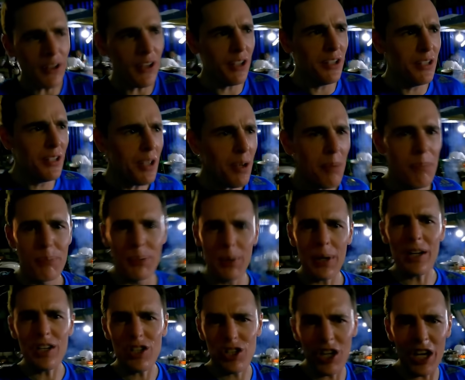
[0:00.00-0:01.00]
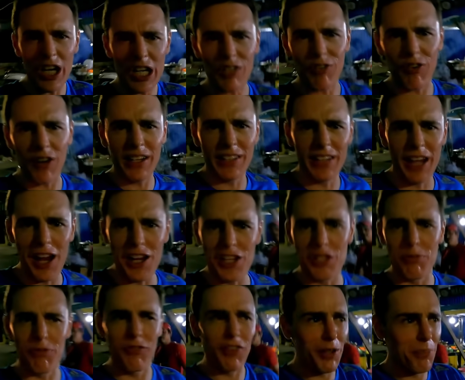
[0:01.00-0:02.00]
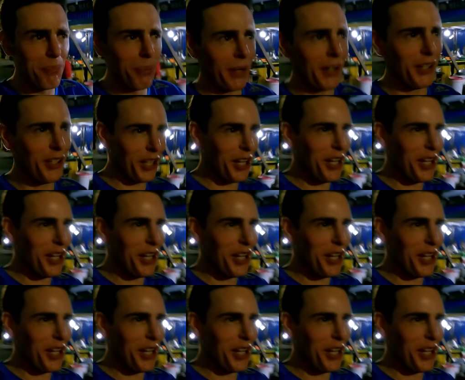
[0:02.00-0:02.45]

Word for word: Feeling pretty satisfied, guys. Feeling pretty